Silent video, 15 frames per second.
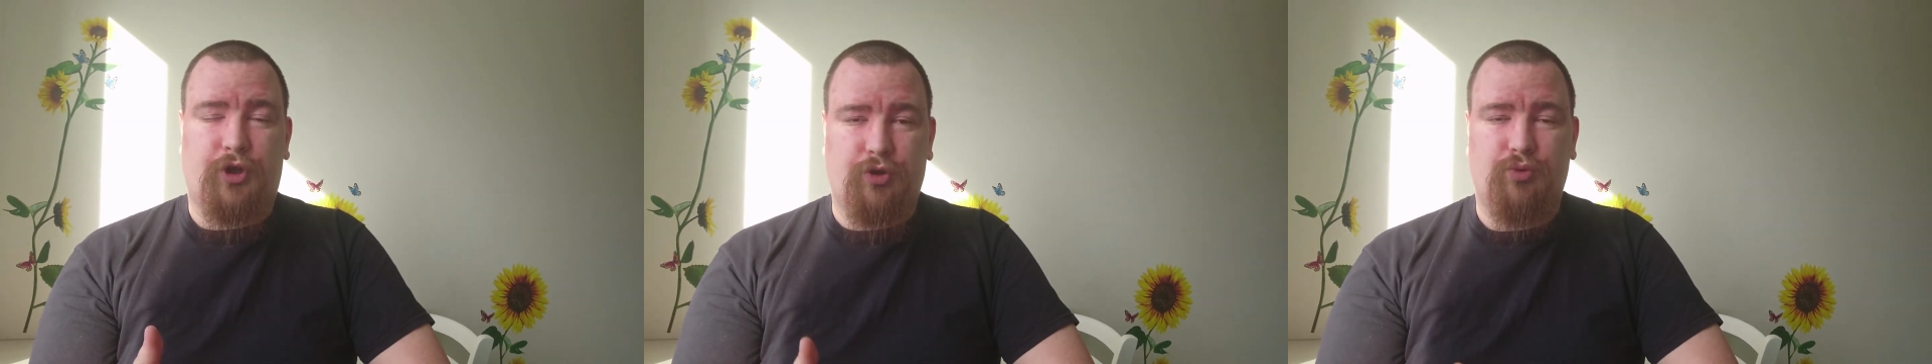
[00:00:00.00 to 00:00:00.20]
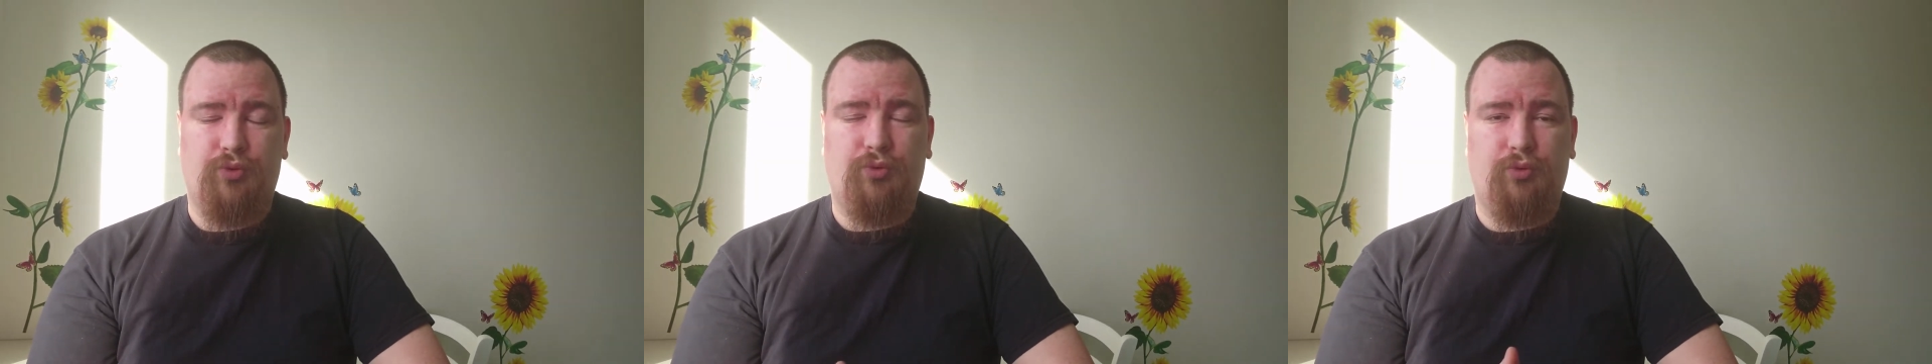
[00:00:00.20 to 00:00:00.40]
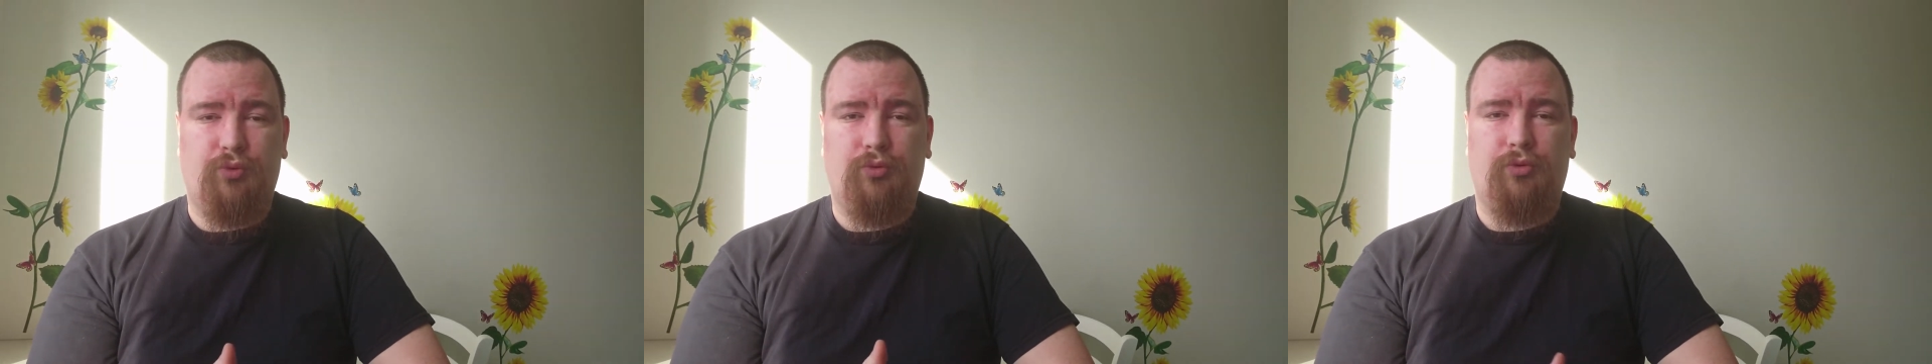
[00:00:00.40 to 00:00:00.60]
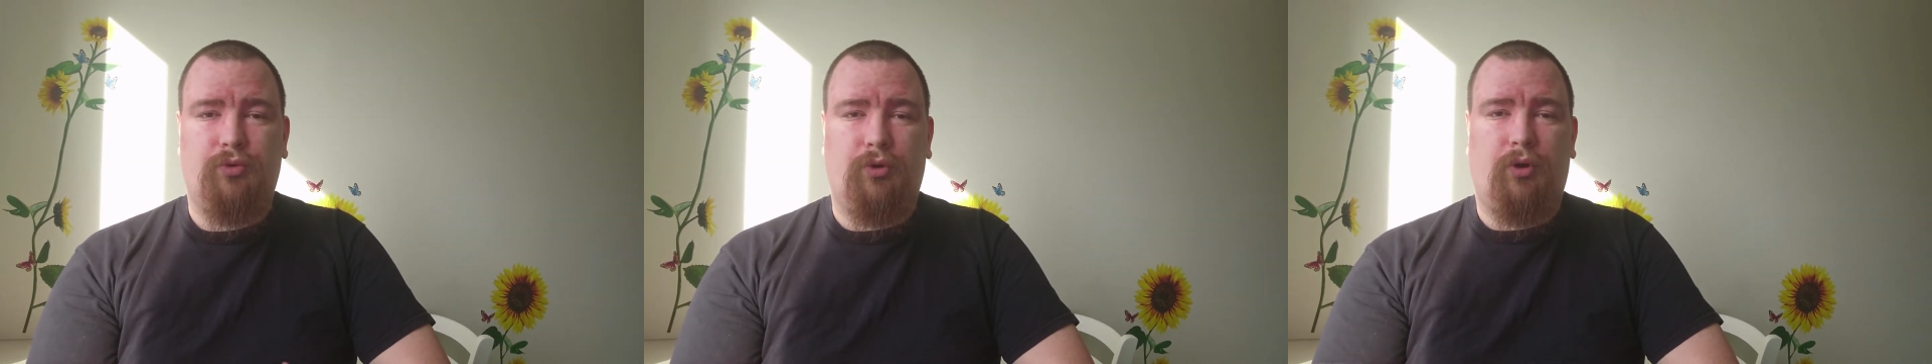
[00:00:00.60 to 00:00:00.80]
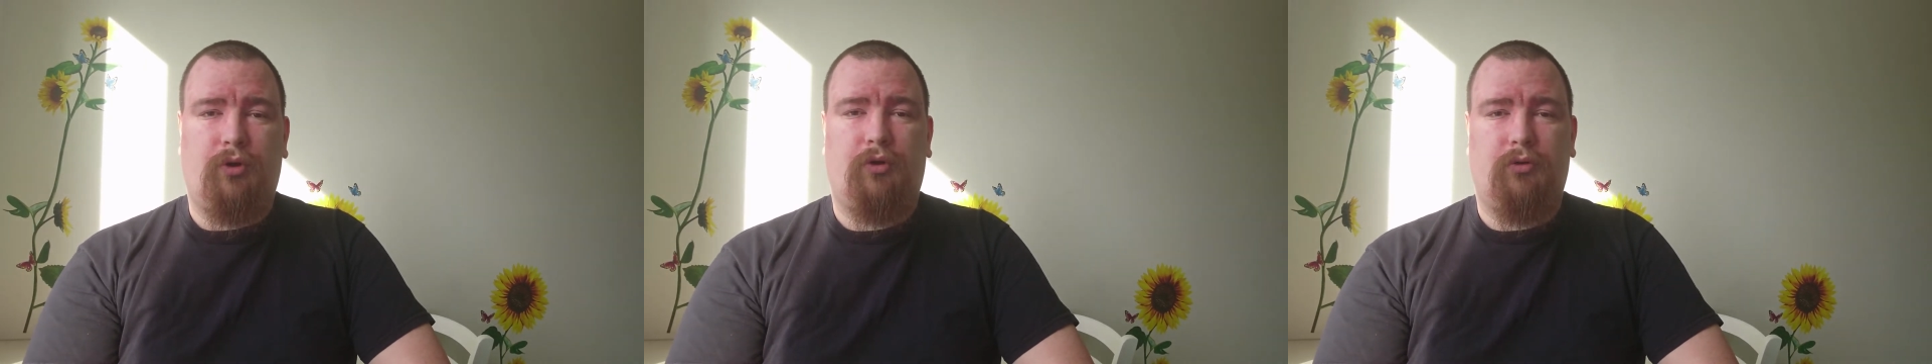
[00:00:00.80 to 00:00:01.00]
you,
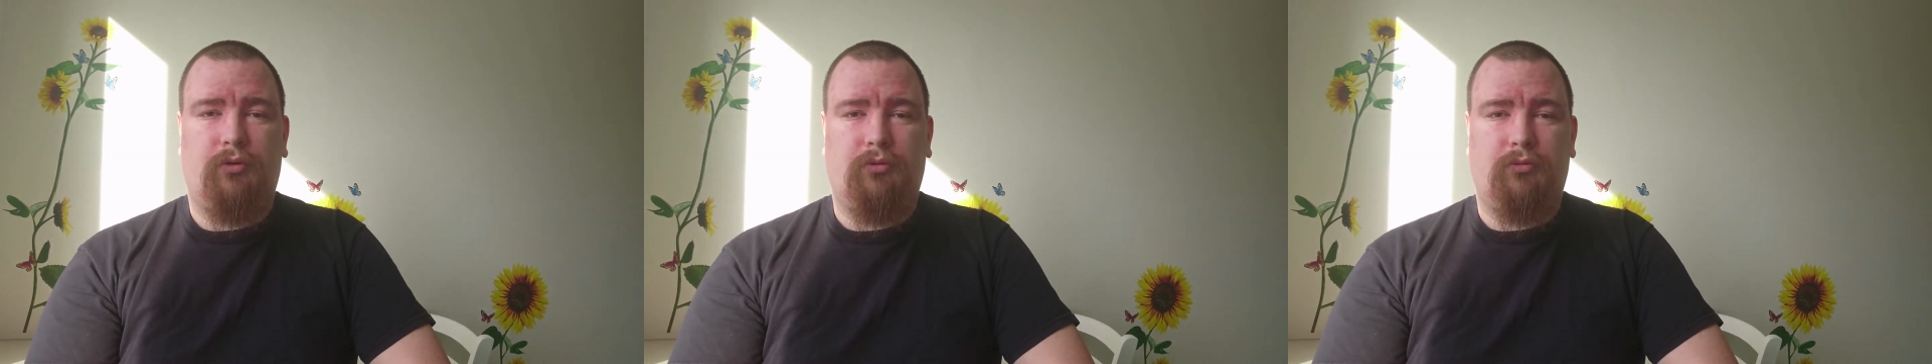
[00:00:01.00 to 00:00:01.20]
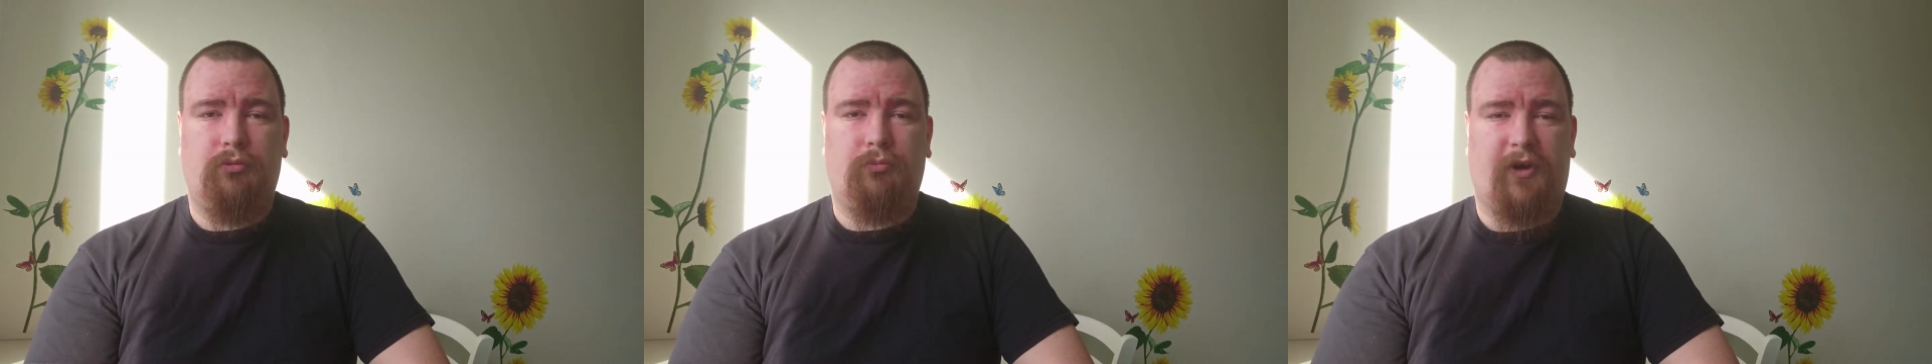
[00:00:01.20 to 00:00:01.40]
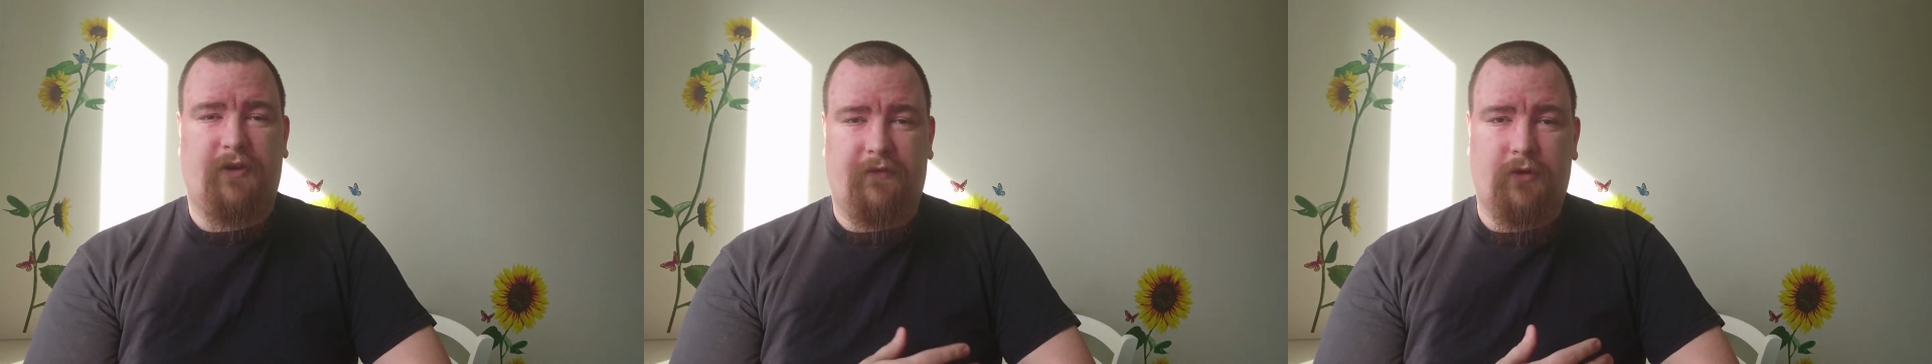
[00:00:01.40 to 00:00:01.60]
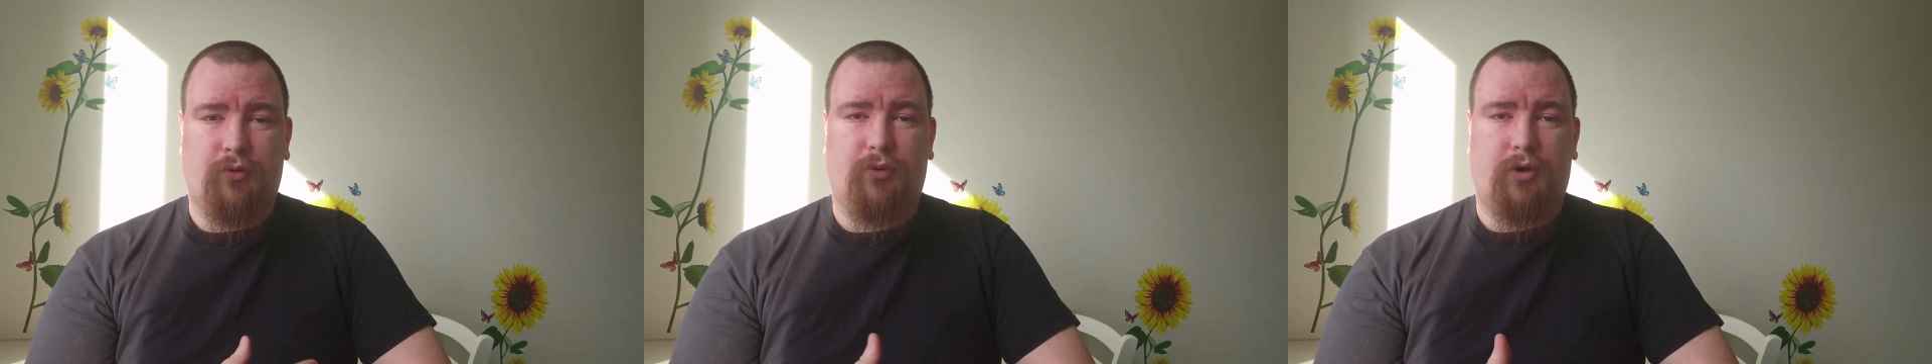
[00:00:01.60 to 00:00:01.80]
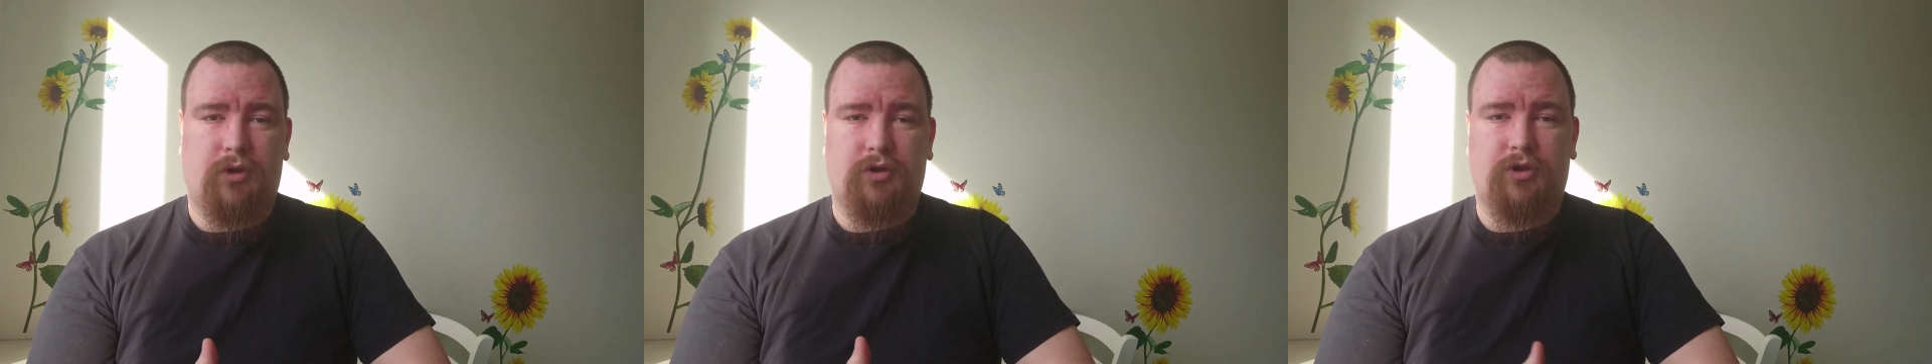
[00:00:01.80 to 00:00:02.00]
my
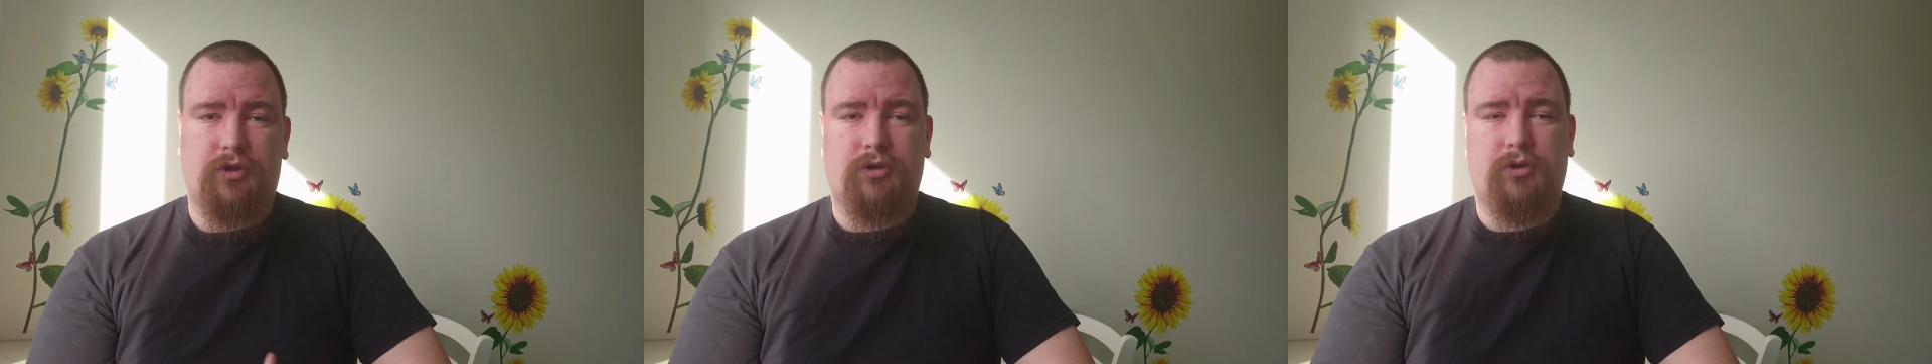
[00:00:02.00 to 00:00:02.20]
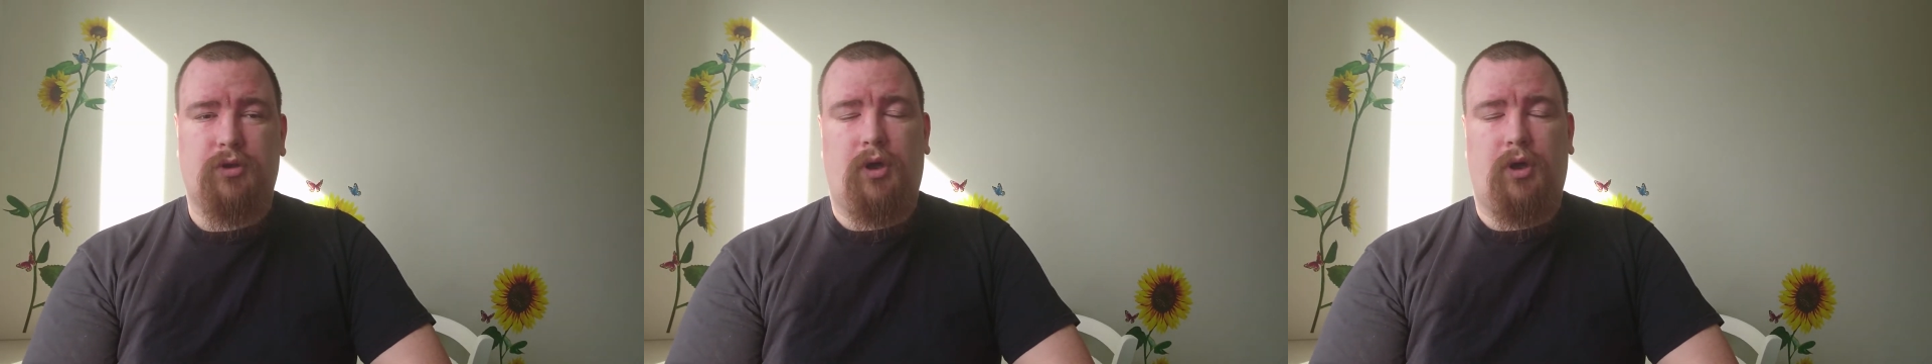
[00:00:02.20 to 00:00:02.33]
viewers.